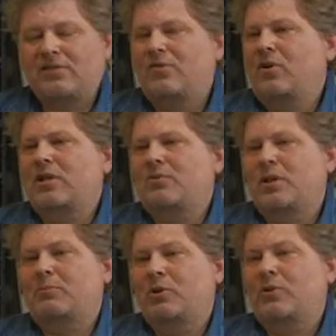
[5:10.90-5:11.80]
and as far as
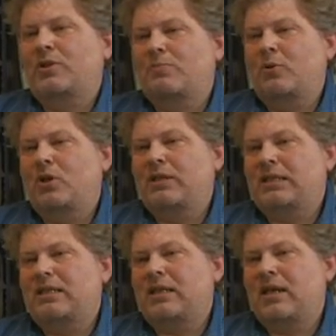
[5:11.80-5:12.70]
when I'm doing the small
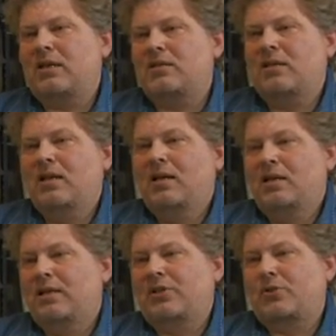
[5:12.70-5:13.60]
details,
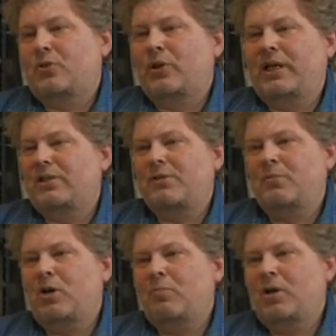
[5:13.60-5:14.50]
like screwing in
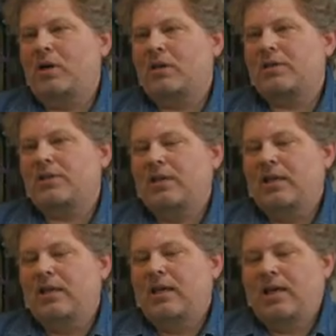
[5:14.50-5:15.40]
small parts,
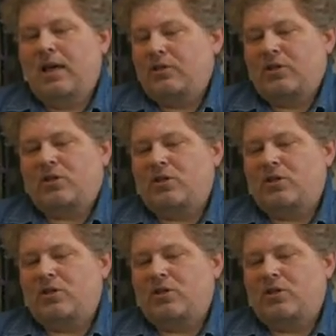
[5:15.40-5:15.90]
I'll